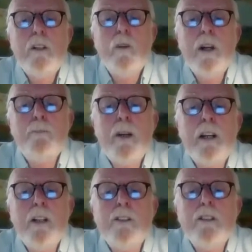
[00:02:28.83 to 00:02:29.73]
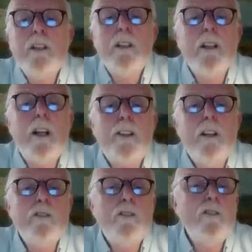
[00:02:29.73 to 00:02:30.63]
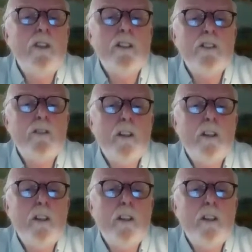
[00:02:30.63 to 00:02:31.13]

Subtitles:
wiping out 1,000 years of